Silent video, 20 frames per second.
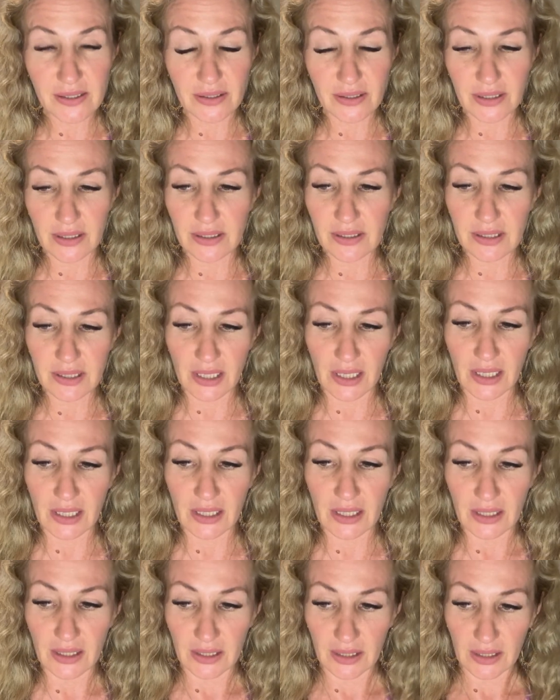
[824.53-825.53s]
You can
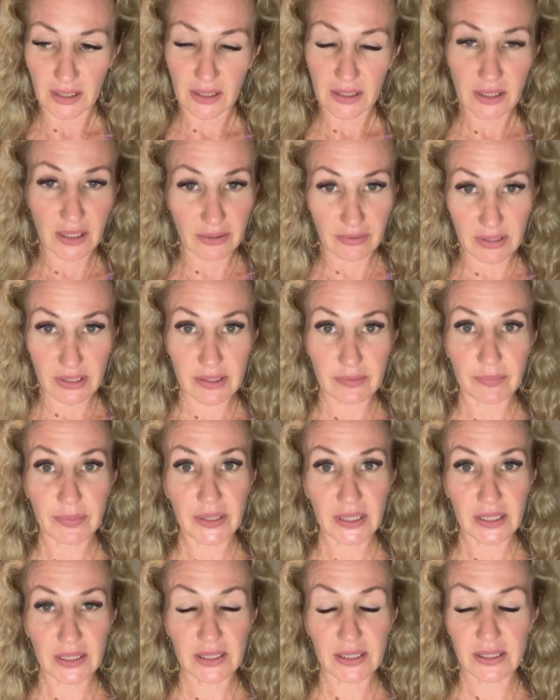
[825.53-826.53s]
say there is a
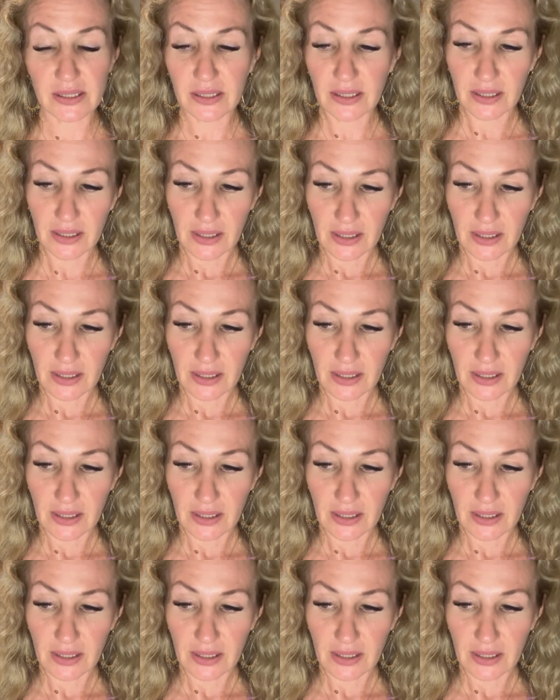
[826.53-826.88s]
peace.